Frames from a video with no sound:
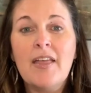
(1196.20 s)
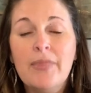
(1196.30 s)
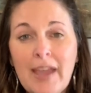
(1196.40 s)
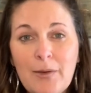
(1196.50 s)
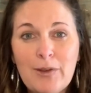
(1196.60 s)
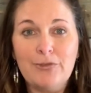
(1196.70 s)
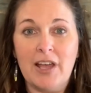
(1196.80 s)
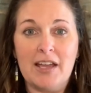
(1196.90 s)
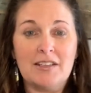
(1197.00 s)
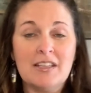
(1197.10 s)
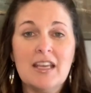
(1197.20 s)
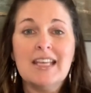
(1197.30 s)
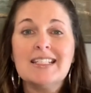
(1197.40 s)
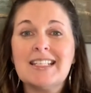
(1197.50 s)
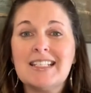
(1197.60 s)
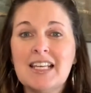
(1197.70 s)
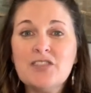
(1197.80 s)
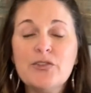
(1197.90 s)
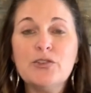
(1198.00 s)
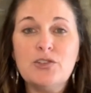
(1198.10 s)
They reflect.
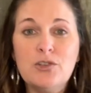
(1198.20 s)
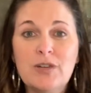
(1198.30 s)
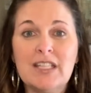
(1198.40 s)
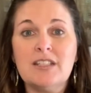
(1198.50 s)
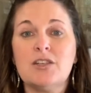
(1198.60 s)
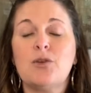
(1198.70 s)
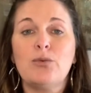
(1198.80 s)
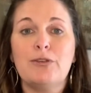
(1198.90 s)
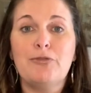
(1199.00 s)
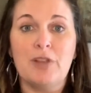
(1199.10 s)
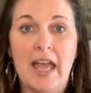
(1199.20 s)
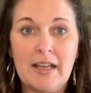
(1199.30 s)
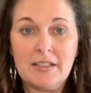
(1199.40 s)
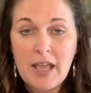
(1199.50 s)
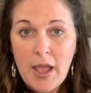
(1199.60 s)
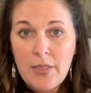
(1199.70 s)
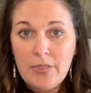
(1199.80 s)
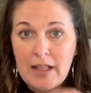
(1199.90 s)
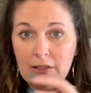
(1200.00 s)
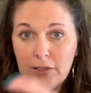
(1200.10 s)
Successful students reflect.
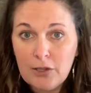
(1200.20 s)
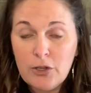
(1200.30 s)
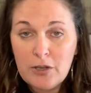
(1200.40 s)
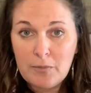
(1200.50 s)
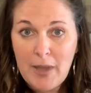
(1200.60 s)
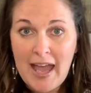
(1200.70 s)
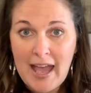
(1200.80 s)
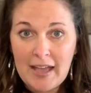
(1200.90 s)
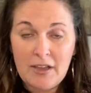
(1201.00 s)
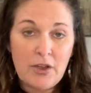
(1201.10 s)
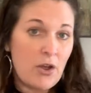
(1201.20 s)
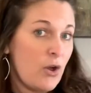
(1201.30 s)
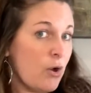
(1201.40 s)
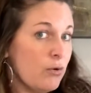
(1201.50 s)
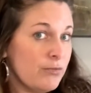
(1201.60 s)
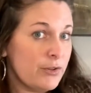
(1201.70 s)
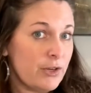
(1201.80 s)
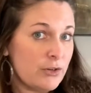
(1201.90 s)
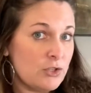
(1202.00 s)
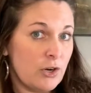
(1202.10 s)
They look back over
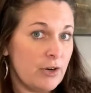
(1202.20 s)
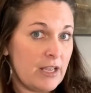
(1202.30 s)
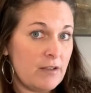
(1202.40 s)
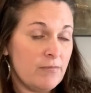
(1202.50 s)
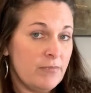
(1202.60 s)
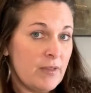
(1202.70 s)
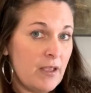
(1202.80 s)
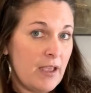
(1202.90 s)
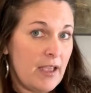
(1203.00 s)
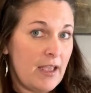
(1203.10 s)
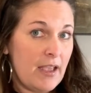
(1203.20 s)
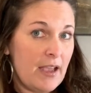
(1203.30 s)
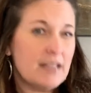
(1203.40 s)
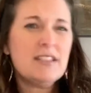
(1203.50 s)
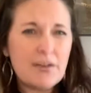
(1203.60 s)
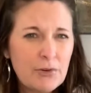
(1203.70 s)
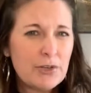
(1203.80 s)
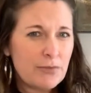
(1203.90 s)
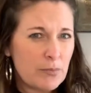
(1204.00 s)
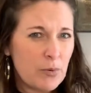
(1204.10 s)
their journey at several
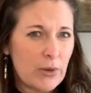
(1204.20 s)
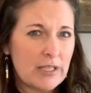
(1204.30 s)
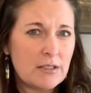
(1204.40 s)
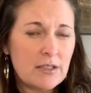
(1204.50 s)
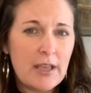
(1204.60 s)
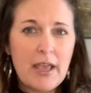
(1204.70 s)
different points.